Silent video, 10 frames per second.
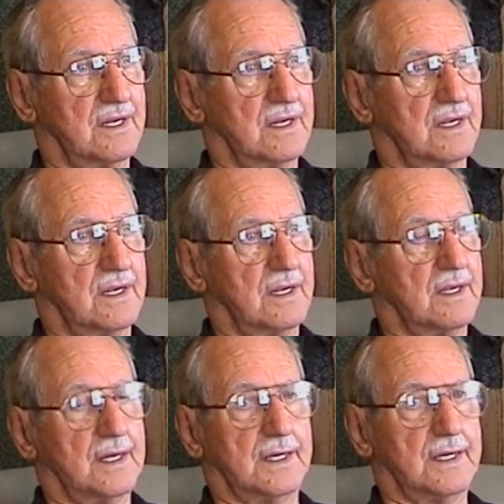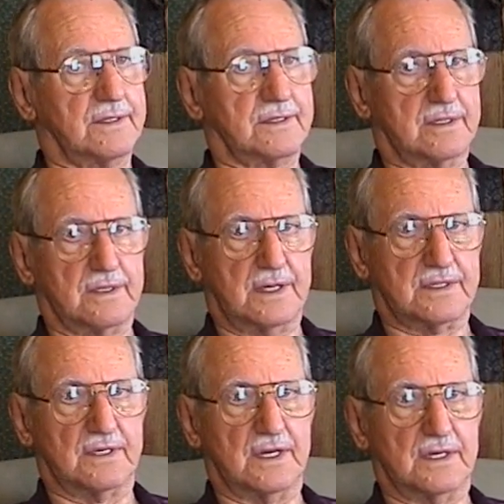Huh. And that's
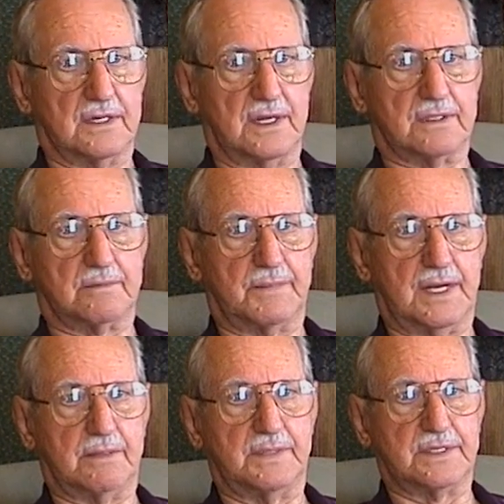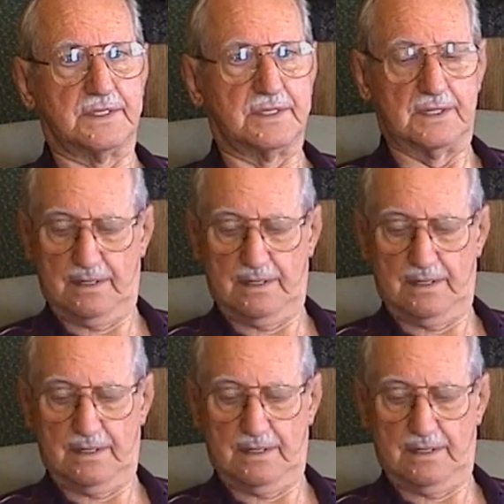that's not that's bad business.